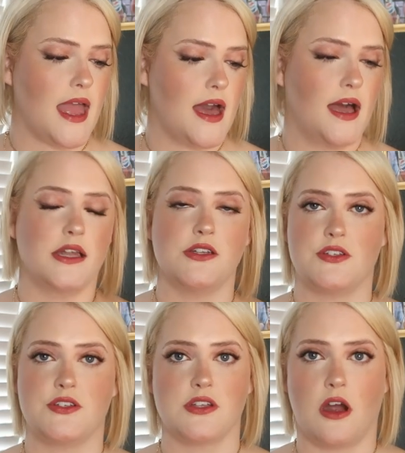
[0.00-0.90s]

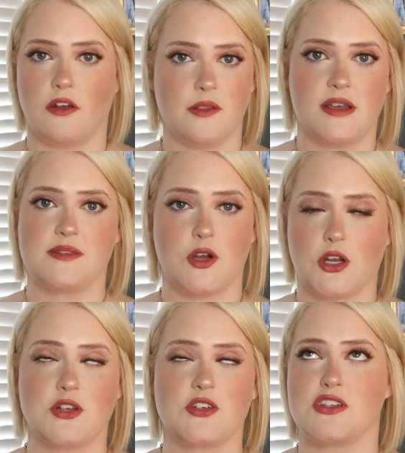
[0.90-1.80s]
and are the best
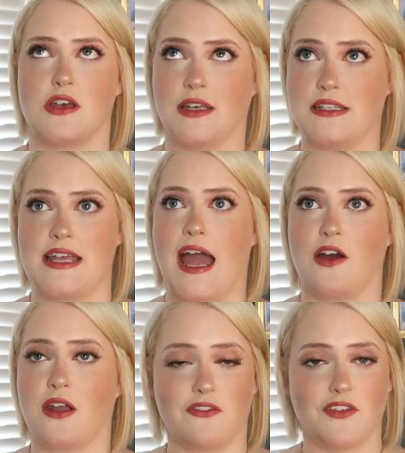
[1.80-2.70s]
markers in
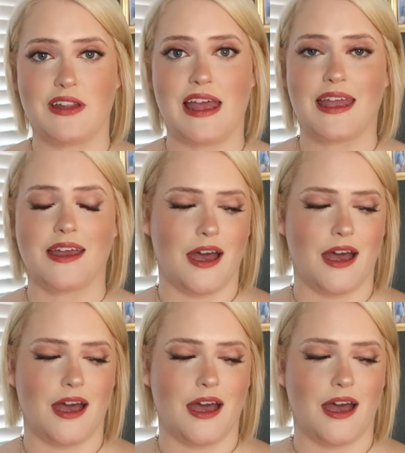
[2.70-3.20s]
town I feel like.